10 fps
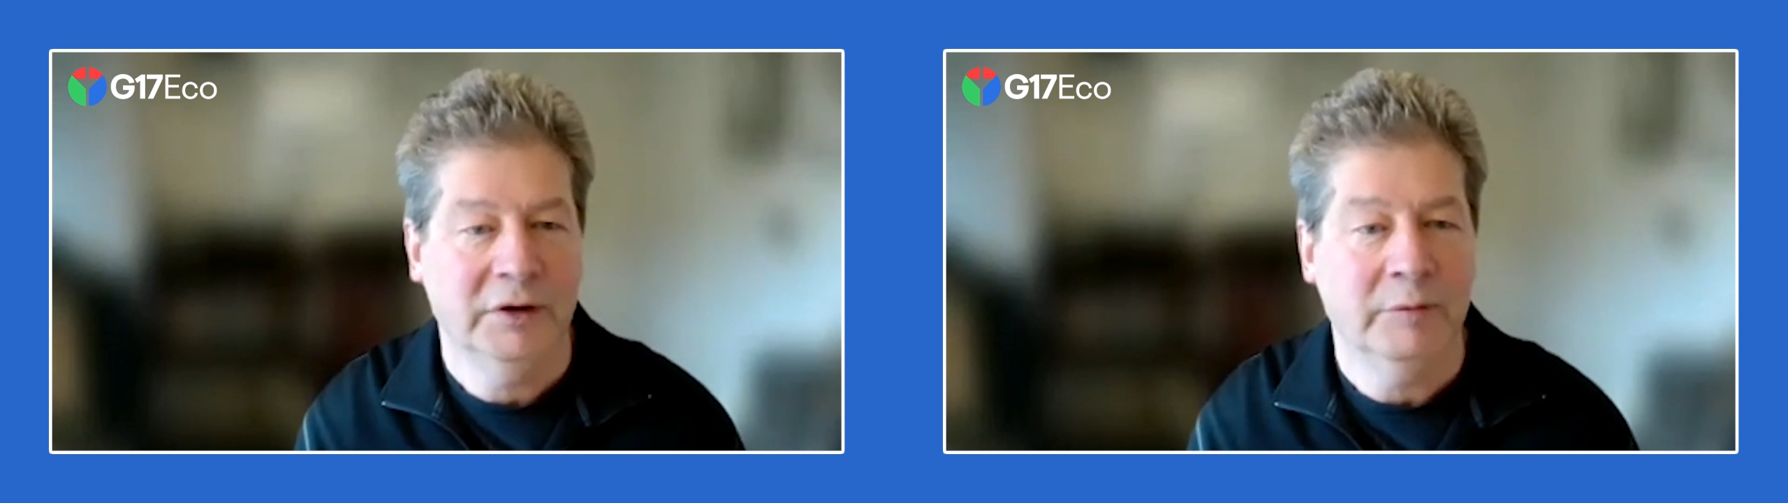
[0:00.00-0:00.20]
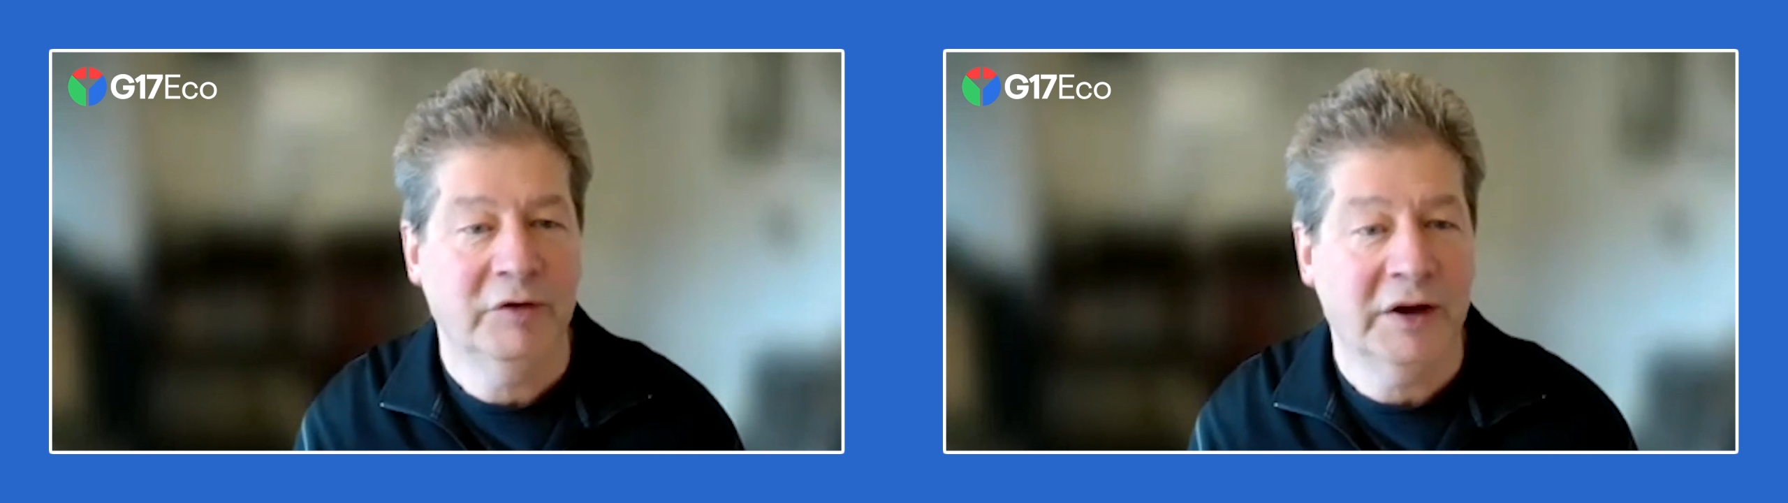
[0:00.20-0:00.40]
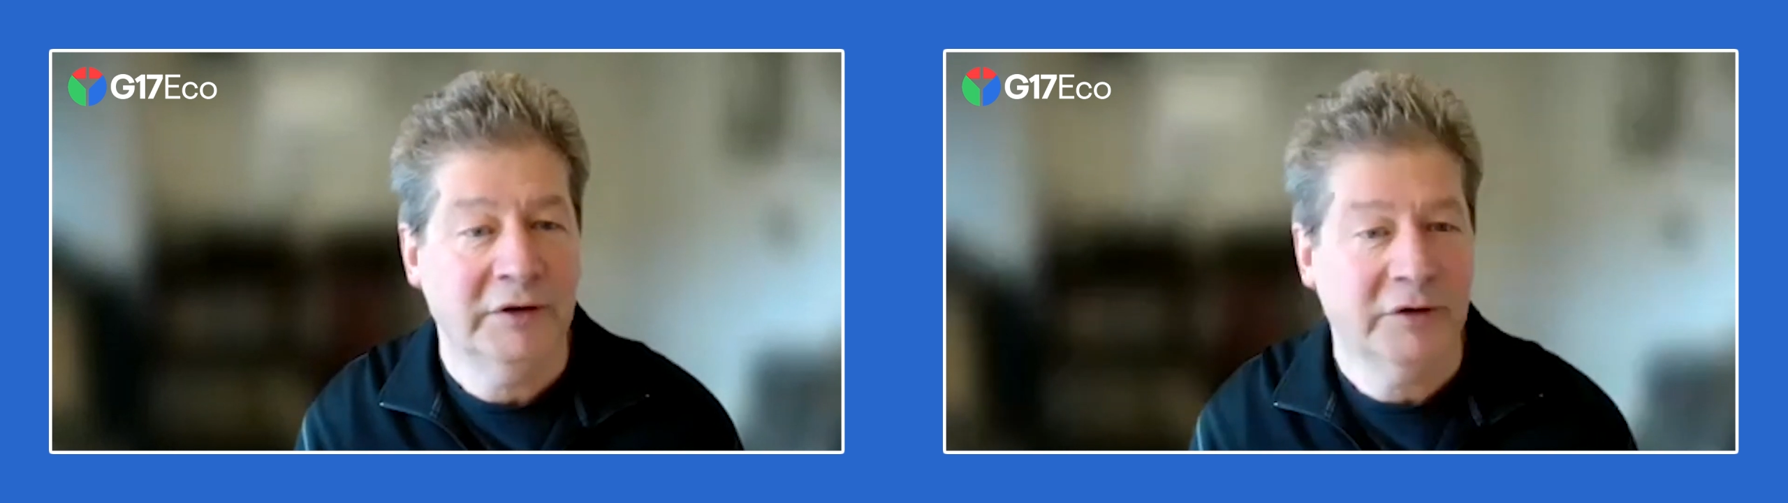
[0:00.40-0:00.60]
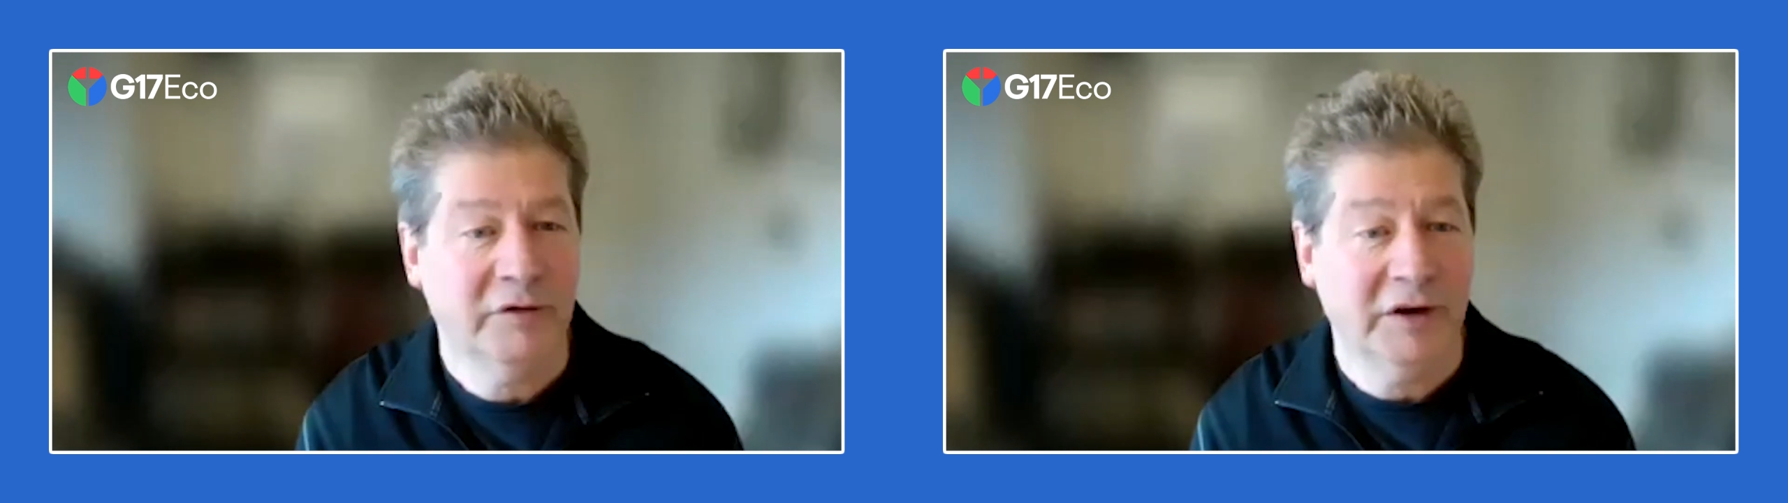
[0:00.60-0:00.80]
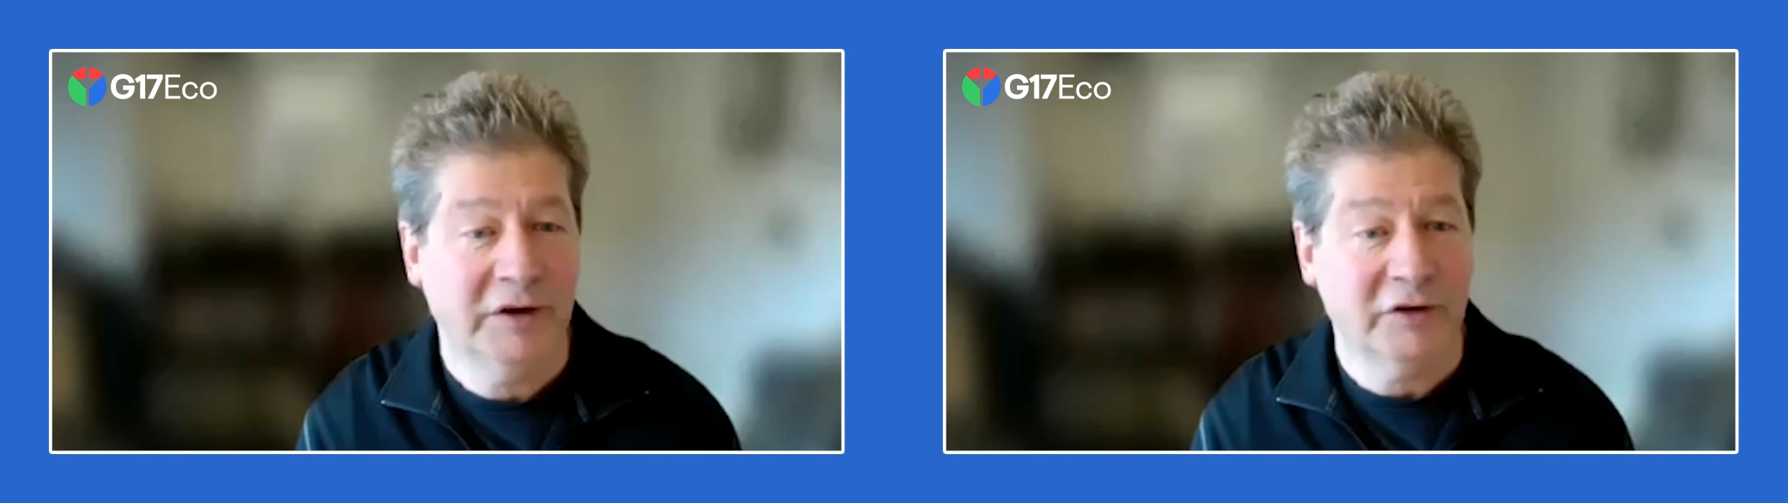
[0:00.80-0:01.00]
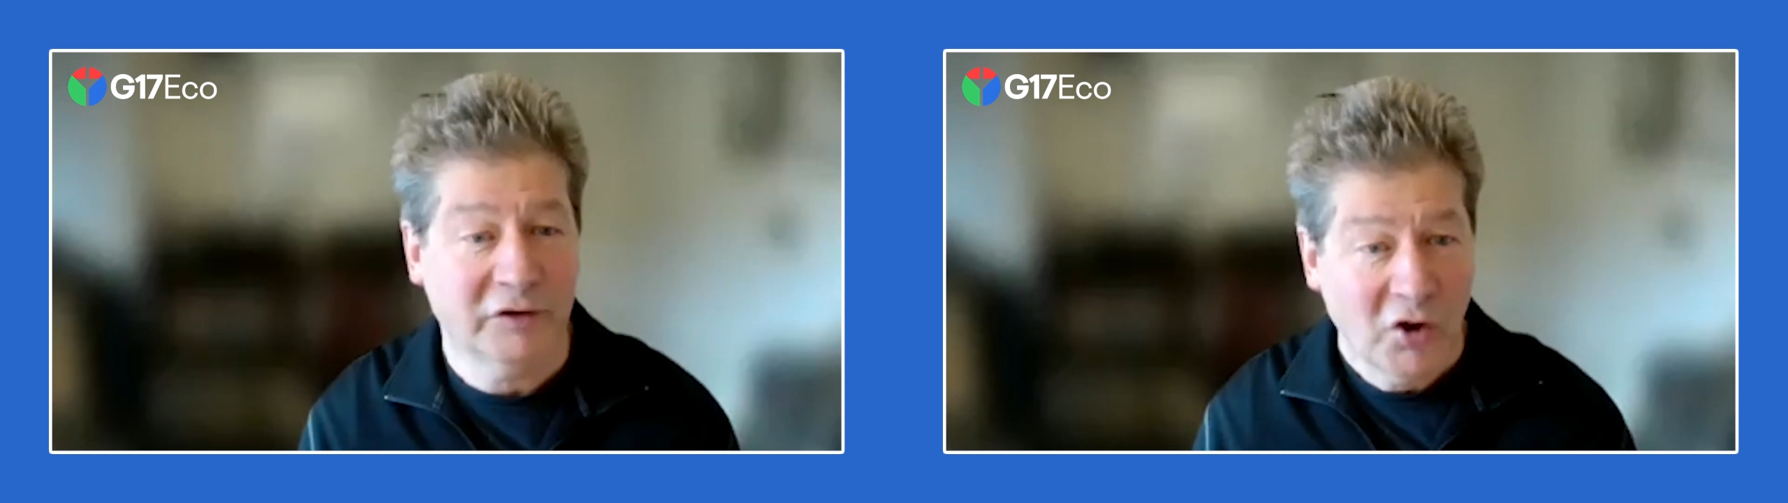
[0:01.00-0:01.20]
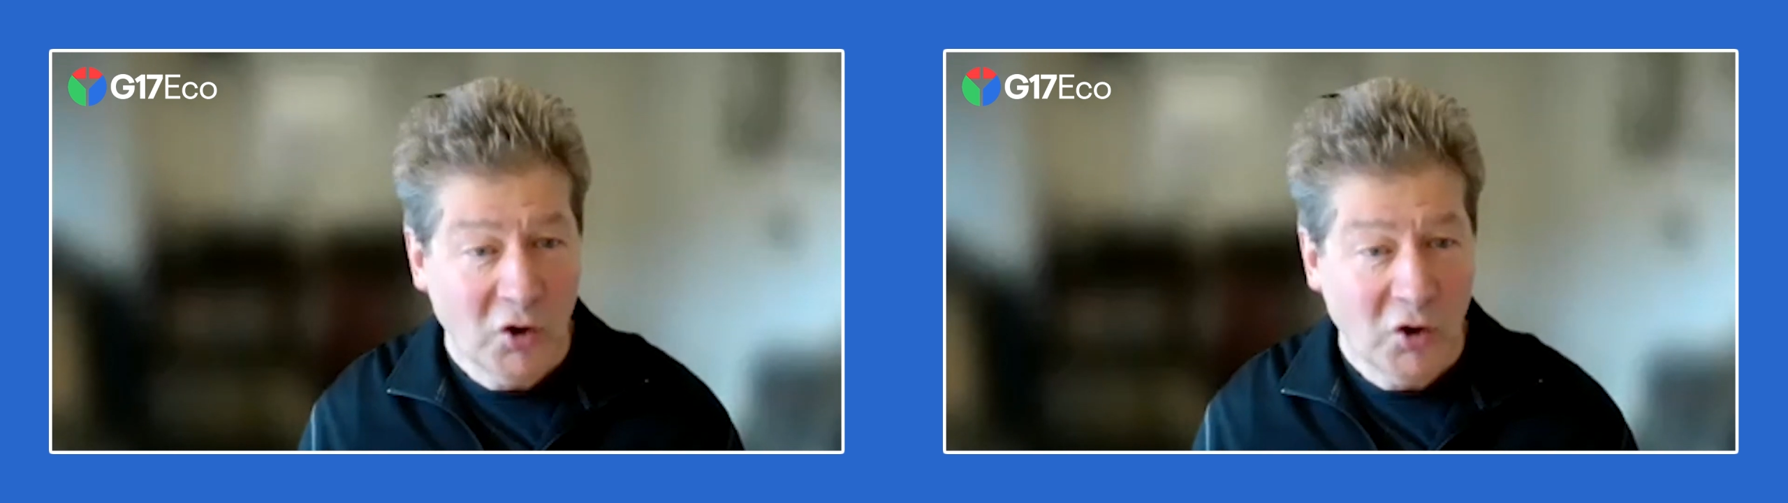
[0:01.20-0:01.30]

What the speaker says: standard setters